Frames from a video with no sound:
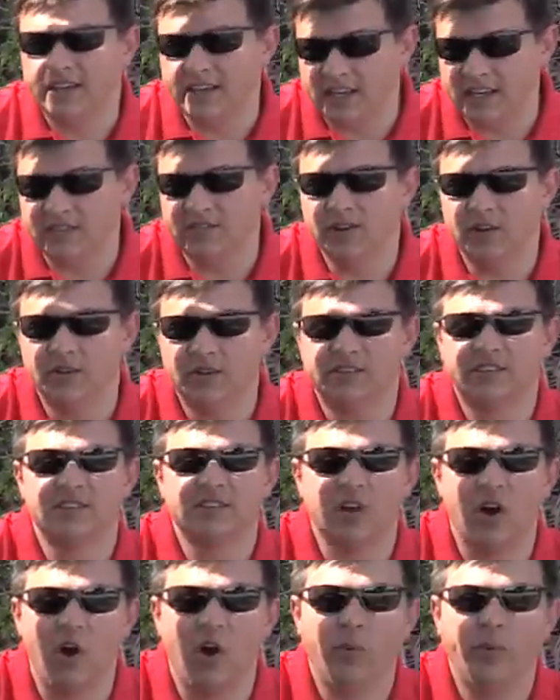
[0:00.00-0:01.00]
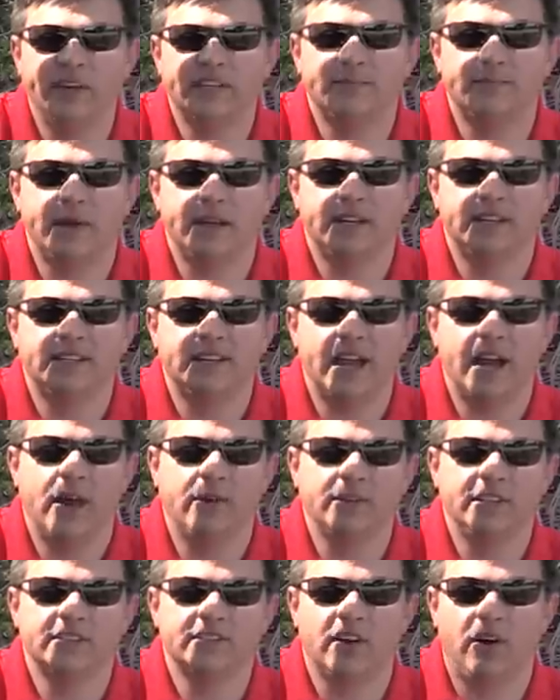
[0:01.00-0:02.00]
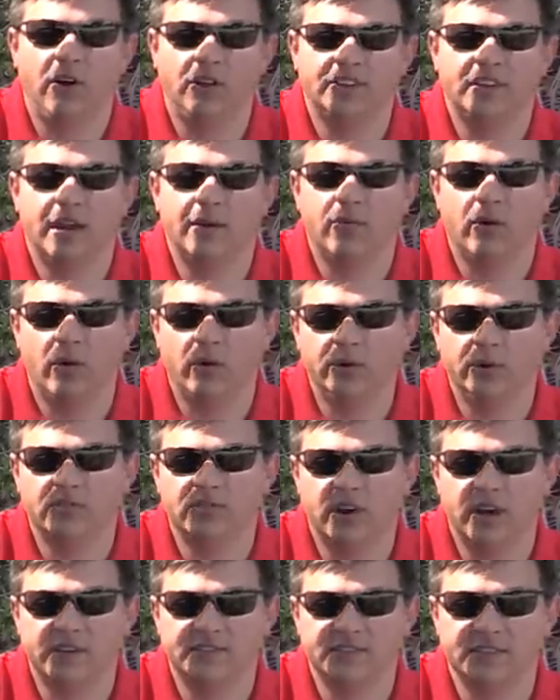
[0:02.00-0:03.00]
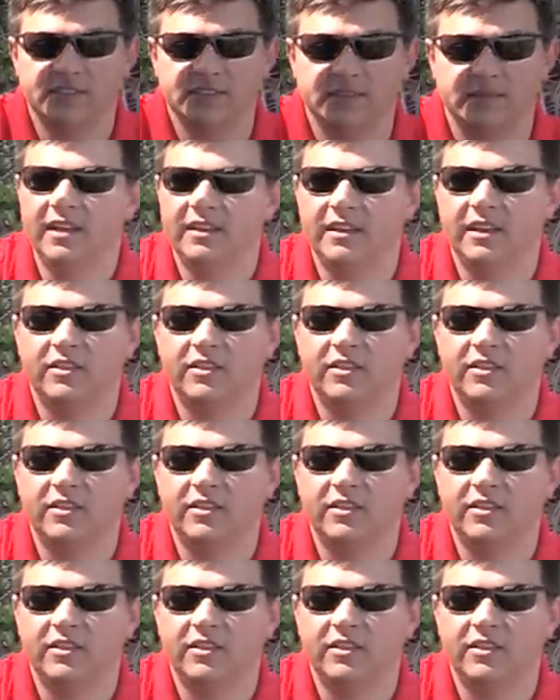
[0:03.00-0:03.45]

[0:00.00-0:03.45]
even though this is always mated to Audi's all-time all-wheel drive system.